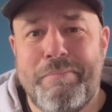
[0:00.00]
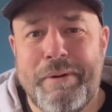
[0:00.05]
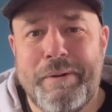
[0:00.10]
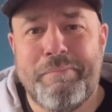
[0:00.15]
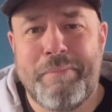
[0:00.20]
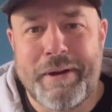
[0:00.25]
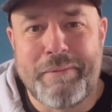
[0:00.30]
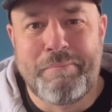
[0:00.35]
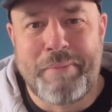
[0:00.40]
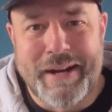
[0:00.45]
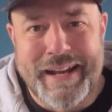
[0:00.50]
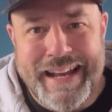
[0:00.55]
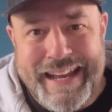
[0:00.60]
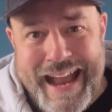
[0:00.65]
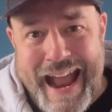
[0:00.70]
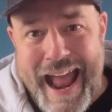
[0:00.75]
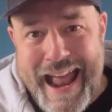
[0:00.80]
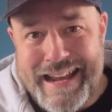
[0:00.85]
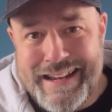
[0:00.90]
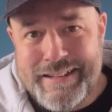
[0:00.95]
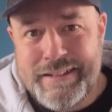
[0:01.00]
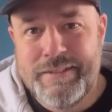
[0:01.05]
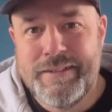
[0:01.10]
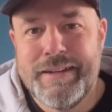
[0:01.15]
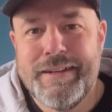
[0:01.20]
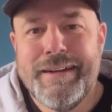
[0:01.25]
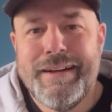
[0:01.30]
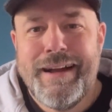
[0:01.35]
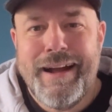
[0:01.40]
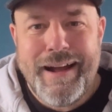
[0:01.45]
But again,
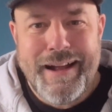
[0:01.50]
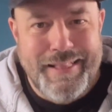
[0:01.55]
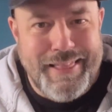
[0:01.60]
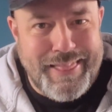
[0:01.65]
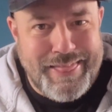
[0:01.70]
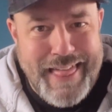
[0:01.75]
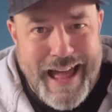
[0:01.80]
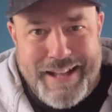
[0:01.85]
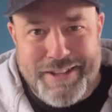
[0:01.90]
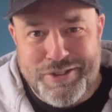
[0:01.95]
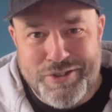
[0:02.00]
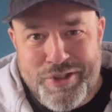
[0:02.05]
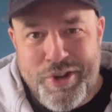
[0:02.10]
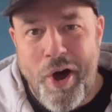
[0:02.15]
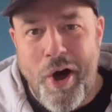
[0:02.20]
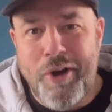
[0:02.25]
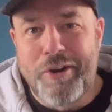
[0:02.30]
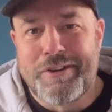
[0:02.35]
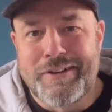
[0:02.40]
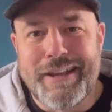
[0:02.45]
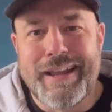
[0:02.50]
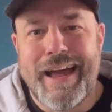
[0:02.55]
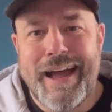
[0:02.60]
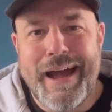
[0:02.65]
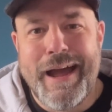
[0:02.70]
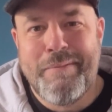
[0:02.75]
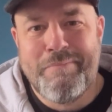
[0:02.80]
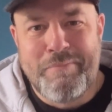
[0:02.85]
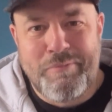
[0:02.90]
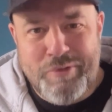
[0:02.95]
that's not
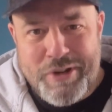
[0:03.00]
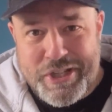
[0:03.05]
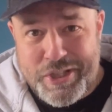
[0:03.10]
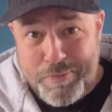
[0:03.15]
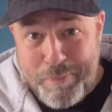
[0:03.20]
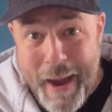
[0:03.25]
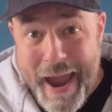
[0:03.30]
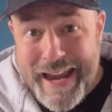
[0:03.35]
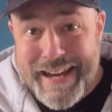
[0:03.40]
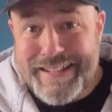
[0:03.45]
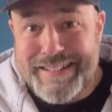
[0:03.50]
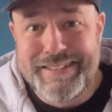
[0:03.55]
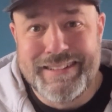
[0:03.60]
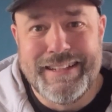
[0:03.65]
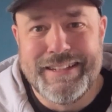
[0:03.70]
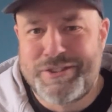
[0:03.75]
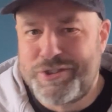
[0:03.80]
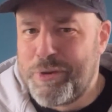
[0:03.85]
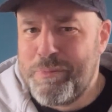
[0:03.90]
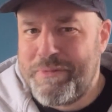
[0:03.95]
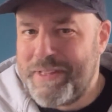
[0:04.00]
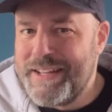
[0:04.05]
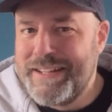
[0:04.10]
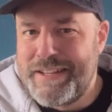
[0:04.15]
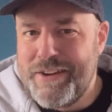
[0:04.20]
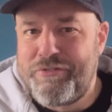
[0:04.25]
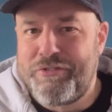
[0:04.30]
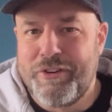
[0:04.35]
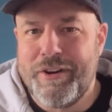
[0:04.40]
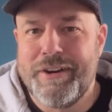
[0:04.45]
respect. It's something
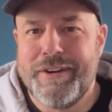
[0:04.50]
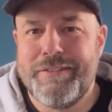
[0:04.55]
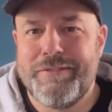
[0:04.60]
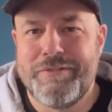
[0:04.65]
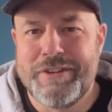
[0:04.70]
different.